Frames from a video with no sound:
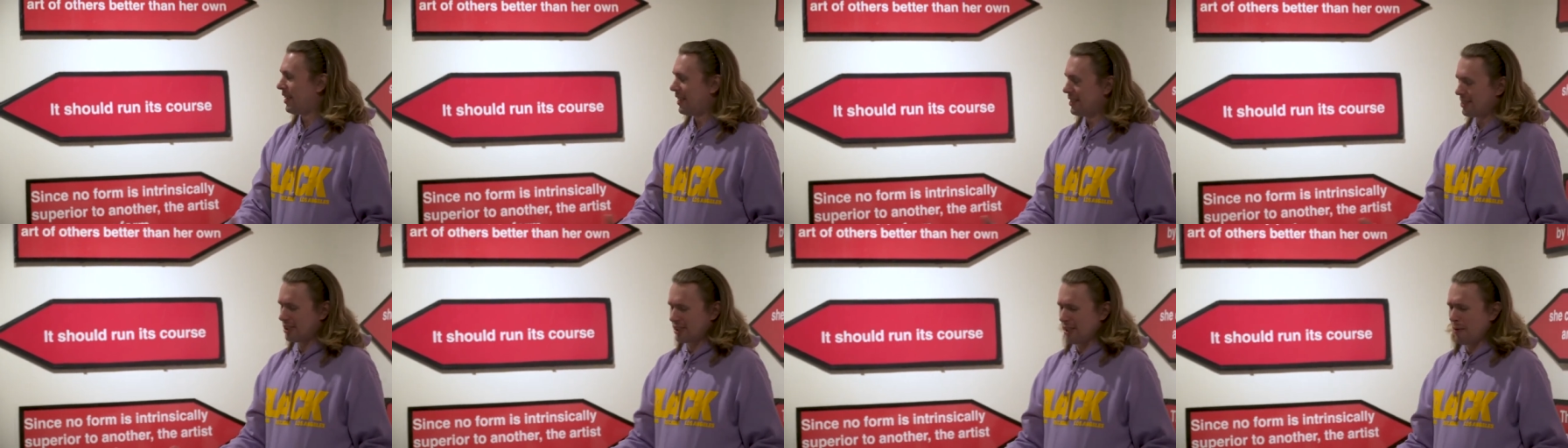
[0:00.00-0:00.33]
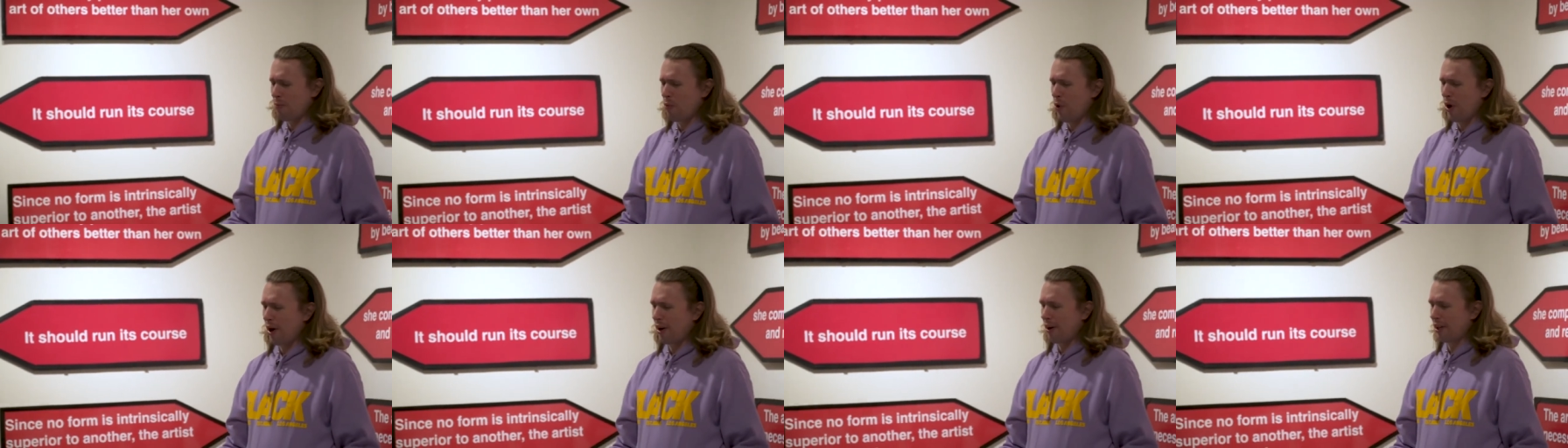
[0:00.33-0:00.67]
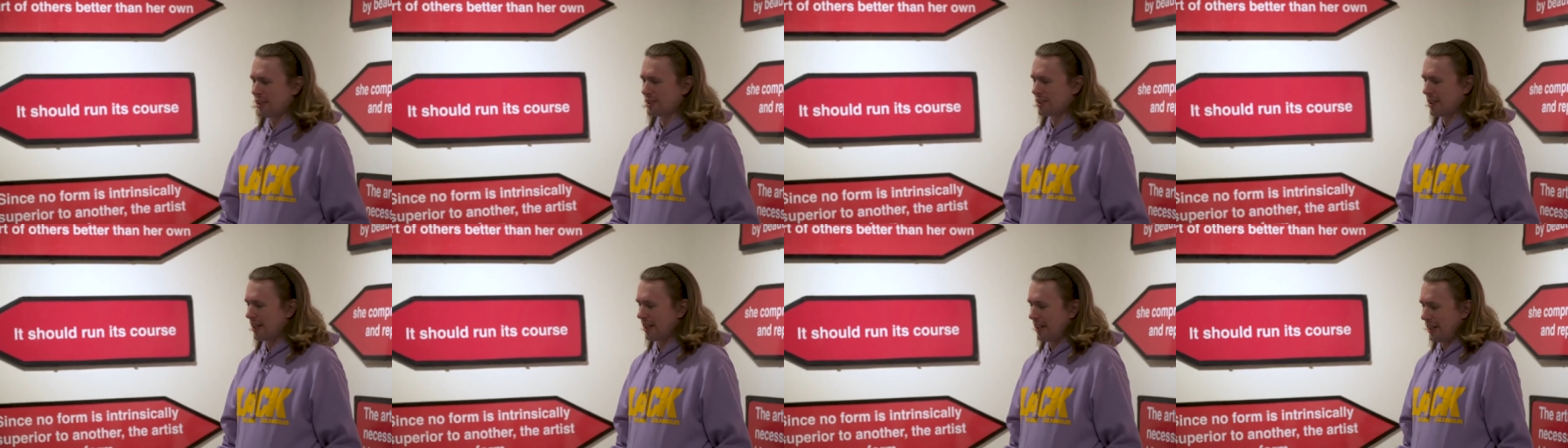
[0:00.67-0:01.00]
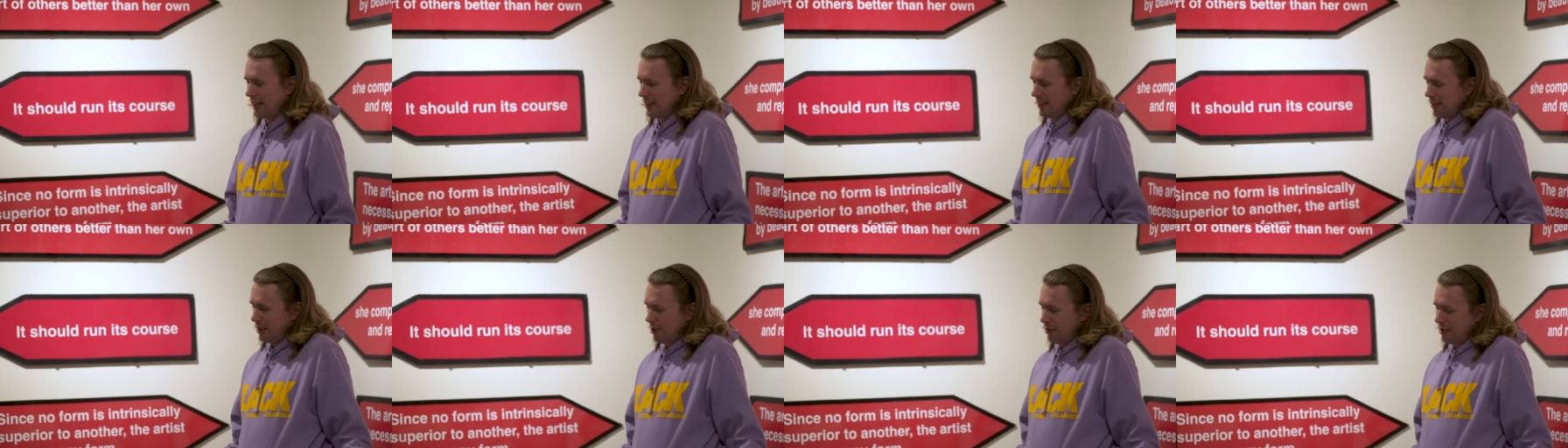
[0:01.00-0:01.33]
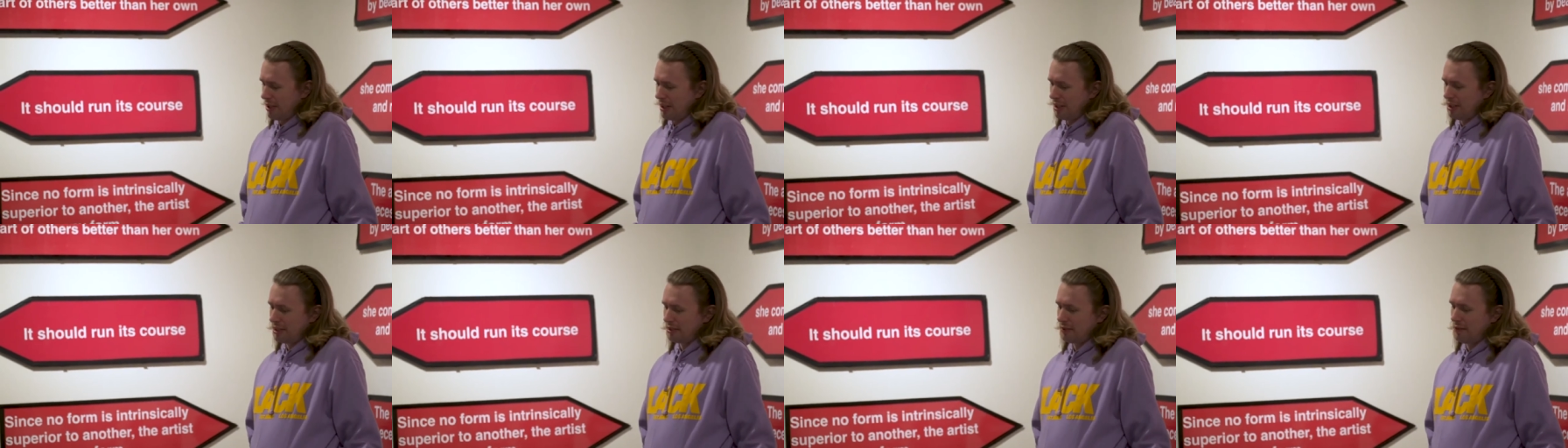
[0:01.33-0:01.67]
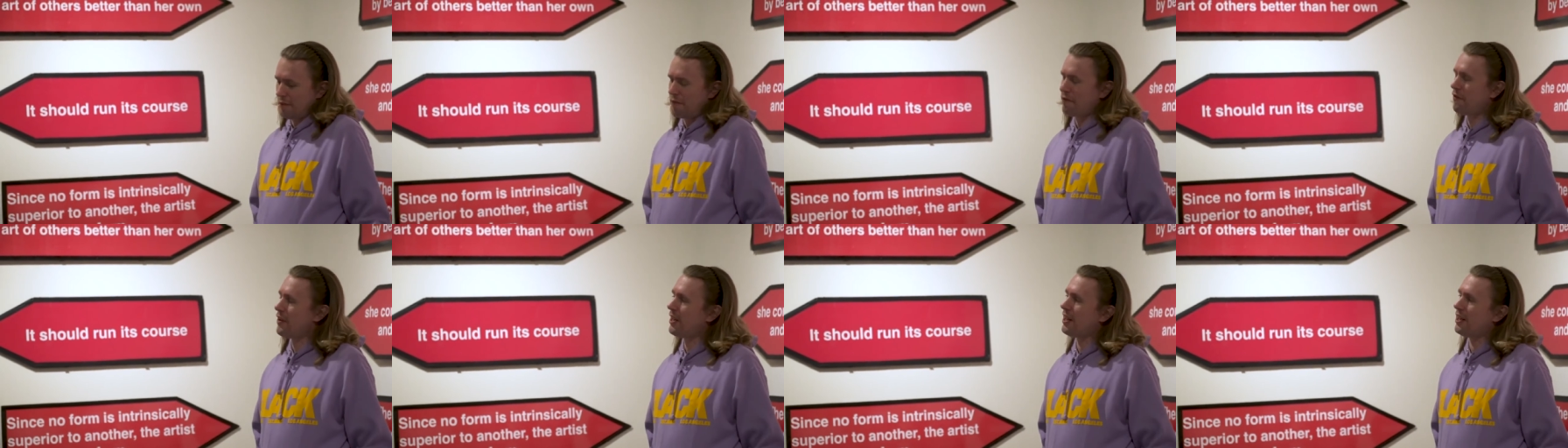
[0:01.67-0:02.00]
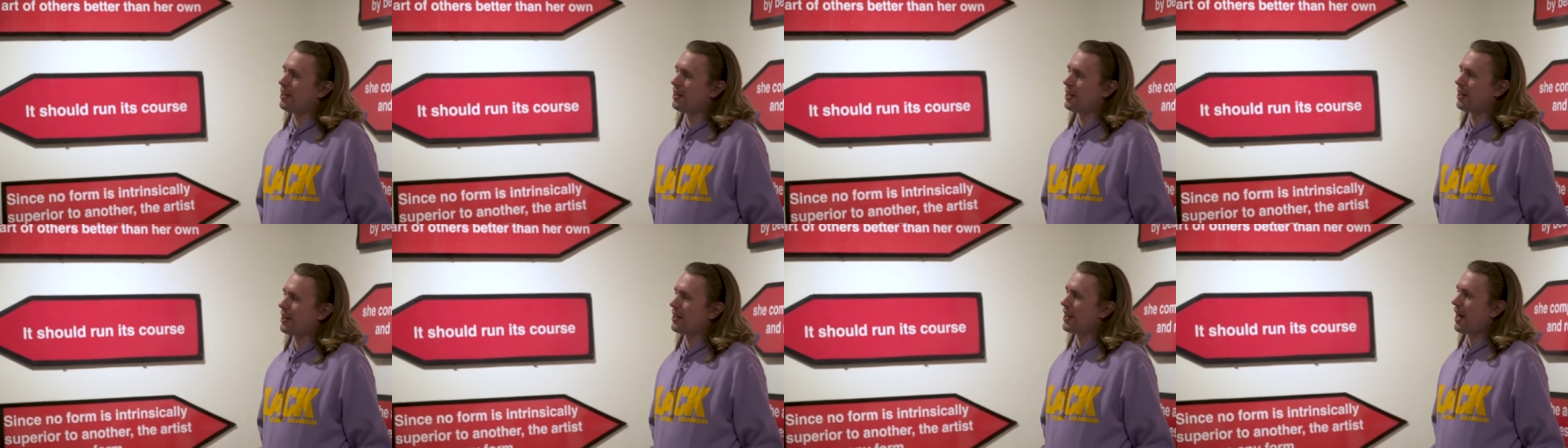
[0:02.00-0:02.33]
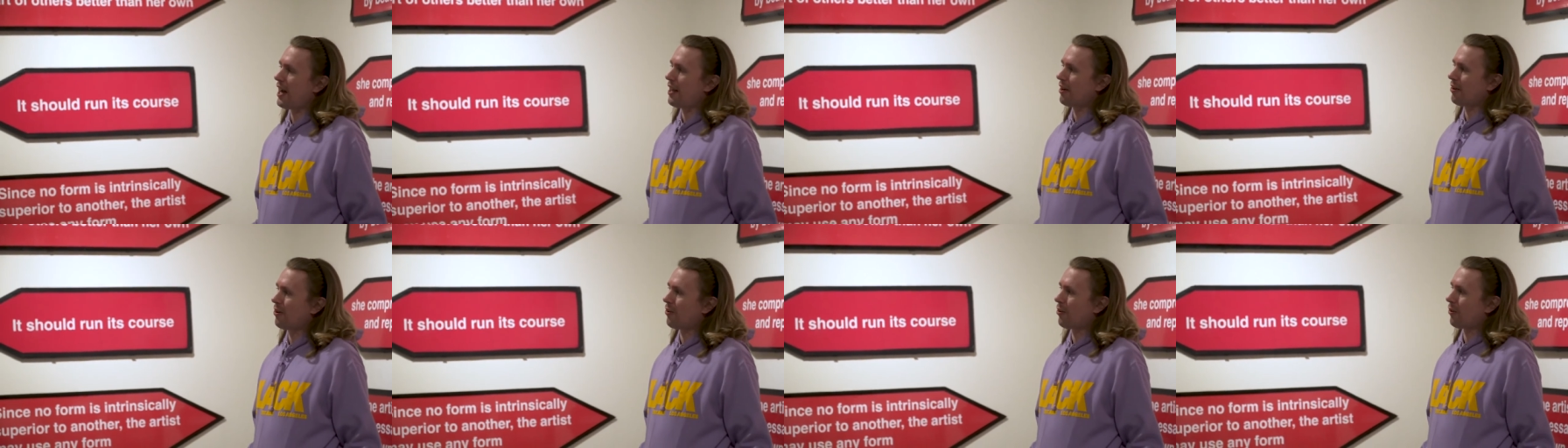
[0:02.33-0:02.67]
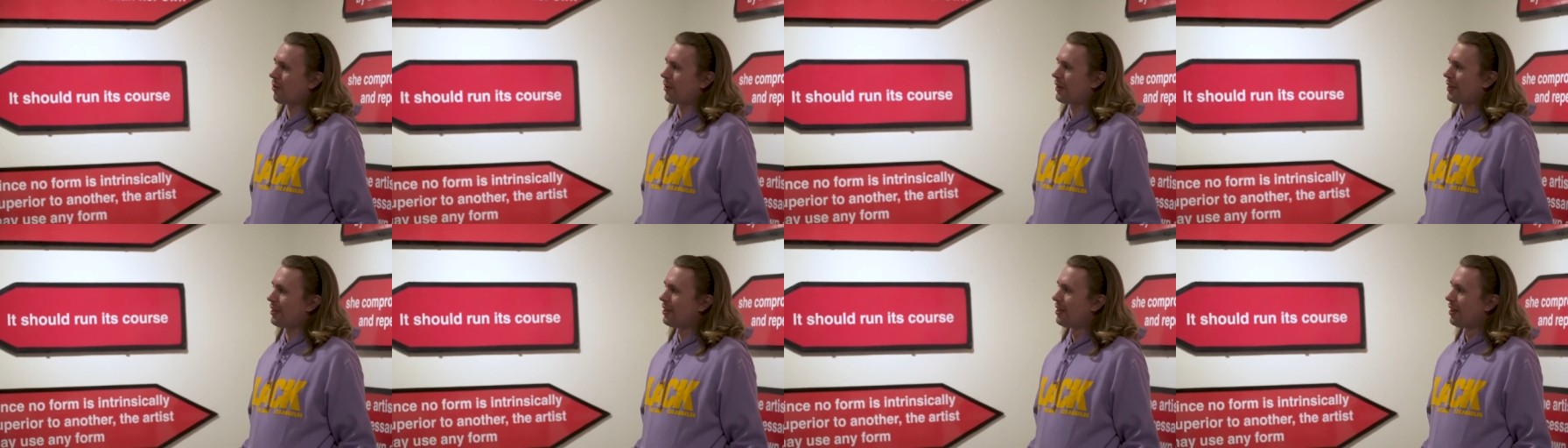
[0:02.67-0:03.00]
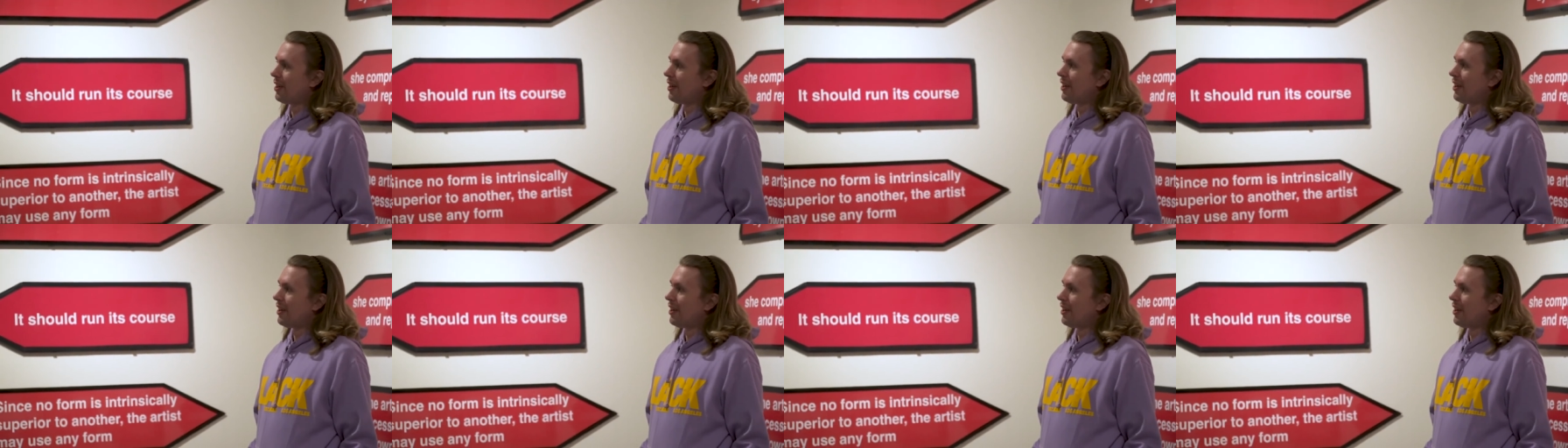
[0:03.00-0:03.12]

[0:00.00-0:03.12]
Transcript: It's yeah. somewhere. It's like it, there, it, doesn't fit in any category,